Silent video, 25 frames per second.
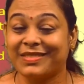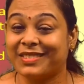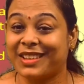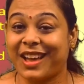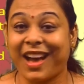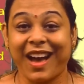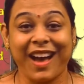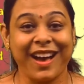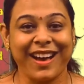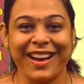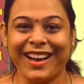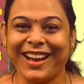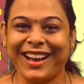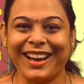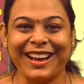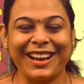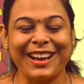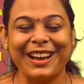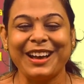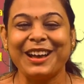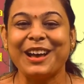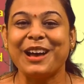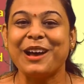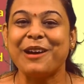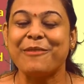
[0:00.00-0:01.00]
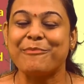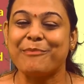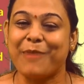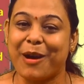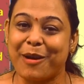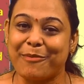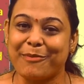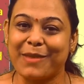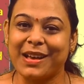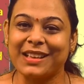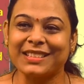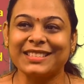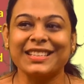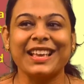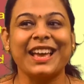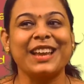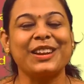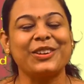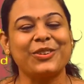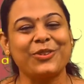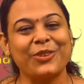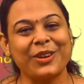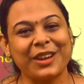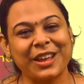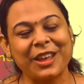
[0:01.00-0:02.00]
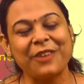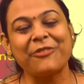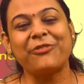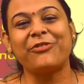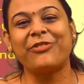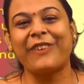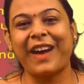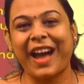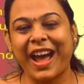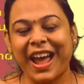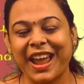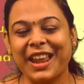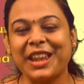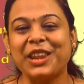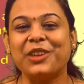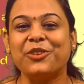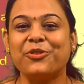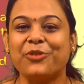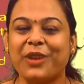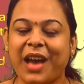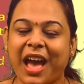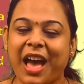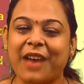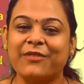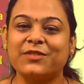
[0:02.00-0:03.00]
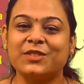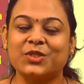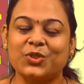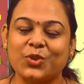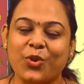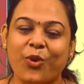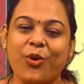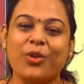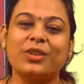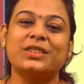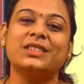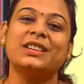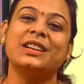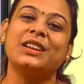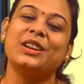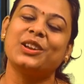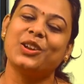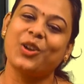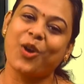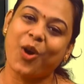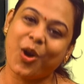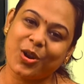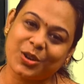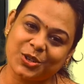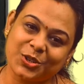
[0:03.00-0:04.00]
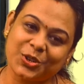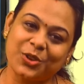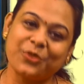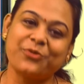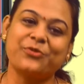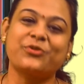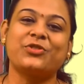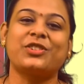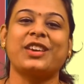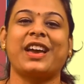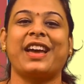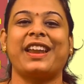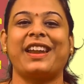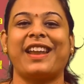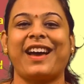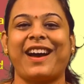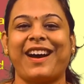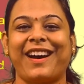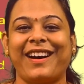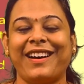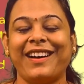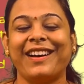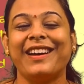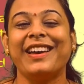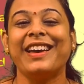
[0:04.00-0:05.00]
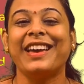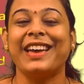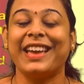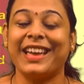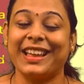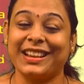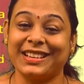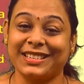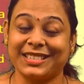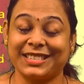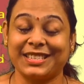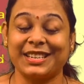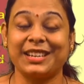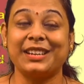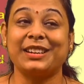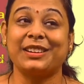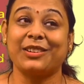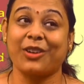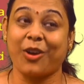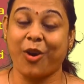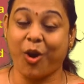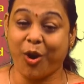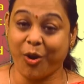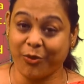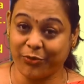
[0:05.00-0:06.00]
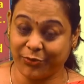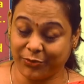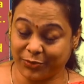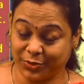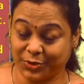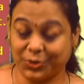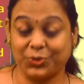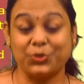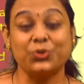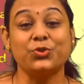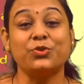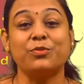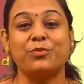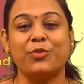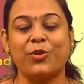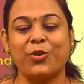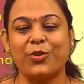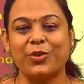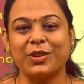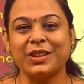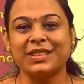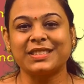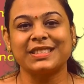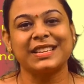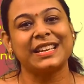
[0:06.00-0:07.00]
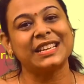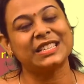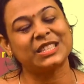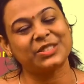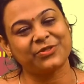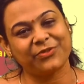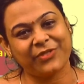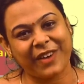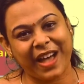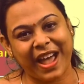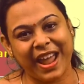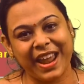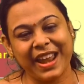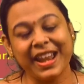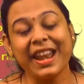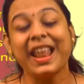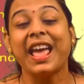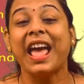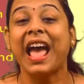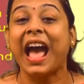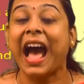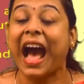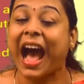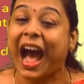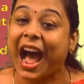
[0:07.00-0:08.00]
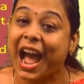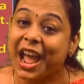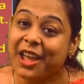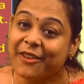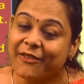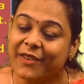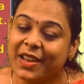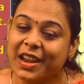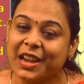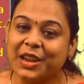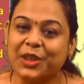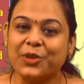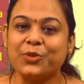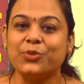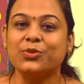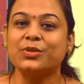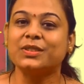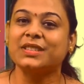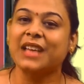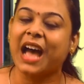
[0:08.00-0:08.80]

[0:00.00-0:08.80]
Aha. Mama said, okay, fine, you have soaked a lot of chana instead of 2 bowls. It's fine. I will use